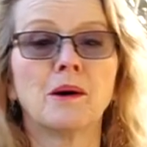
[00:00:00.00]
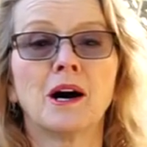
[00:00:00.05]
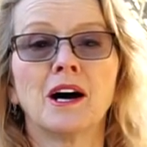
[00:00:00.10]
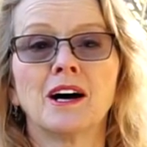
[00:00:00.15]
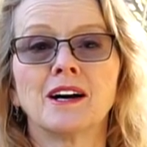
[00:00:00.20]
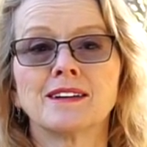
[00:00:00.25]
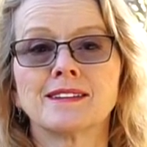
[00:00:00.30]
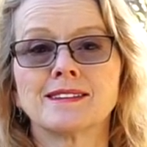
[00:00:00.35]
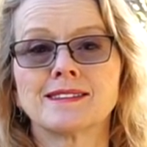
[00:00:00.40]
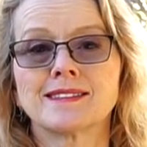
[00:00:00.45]

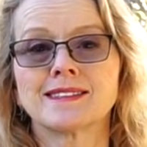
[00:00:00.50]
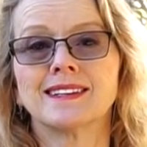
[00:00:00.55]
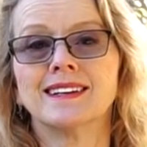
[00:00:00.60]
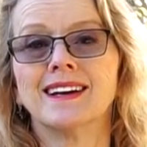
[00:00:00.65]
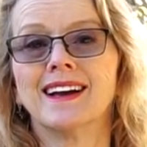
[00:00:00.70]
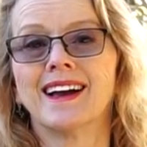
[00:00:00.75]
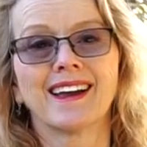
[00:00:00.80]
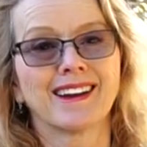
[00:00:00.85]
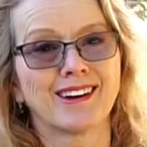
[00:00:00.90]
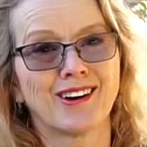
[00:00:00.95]
bugs
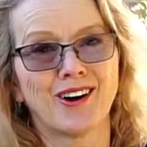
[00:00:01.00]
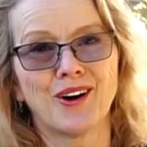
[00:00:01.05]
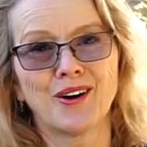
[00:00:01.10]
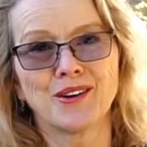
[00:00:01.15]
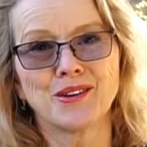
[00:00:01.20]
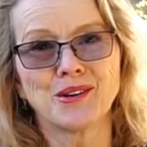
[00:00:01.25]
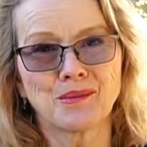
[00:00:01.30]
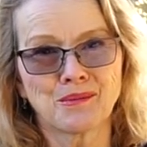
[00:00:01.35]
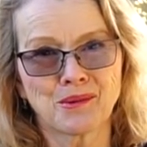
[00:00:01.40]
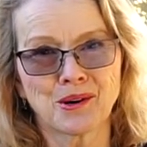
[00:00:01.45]
and
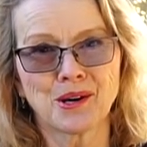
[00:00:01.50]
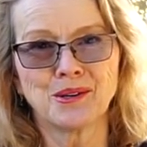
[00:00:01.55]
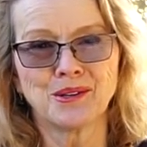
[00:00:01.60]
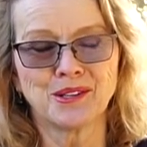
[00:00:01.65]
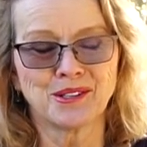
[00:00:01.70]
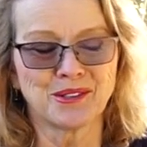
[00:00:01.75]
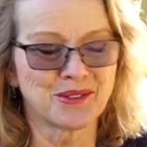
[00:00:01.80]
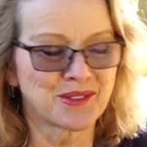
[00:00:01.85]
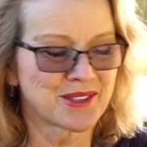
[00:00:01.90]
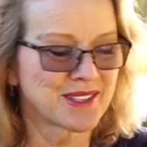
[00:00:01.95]
all your
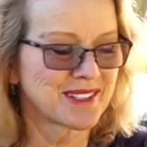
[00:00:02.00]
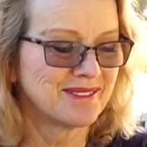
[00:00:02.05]
produce.